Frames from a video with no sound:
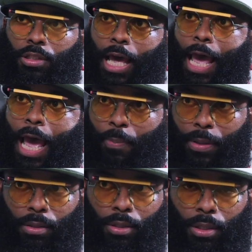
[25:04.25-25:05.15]
to
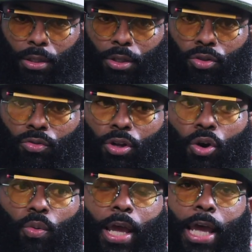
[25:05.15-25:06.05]
happen, you
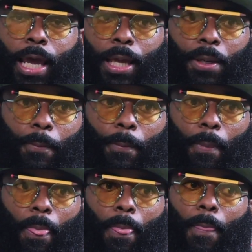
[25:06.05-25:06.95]
know. And
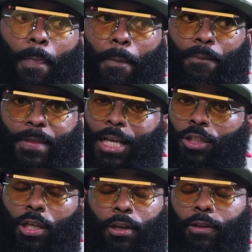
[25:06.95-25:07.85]

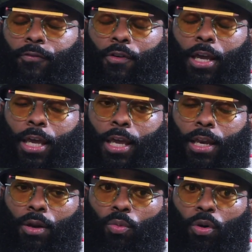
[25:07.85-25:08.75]
that's
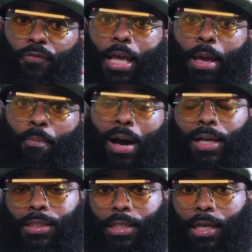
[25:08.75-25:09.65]
and with that
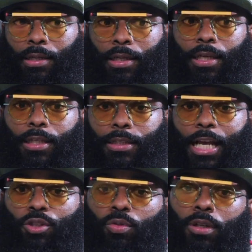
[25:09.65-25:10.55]
mindset,
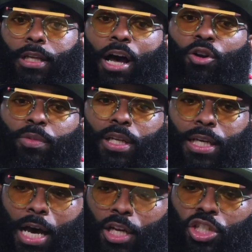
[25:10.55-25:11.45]
that's what allowed me
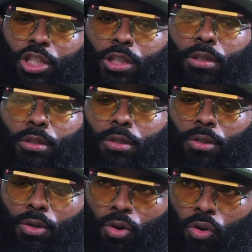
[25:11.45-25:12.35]
to kind of just
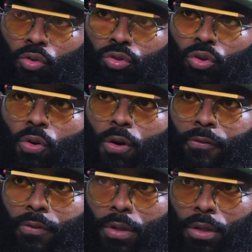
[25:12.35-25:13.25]
hold
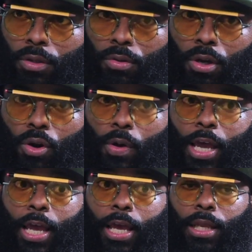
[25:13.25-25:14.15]
off, you know.
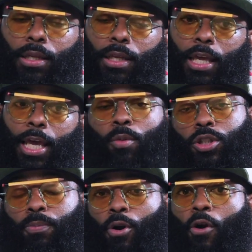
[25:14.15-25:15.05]
And it
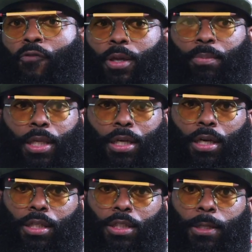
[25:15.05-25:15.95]
was perfect
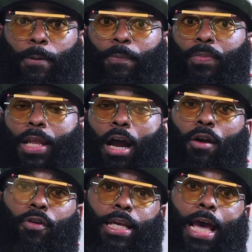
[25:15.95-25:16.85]
because I
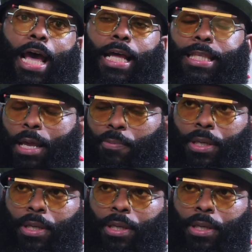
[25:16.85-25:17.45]
already had that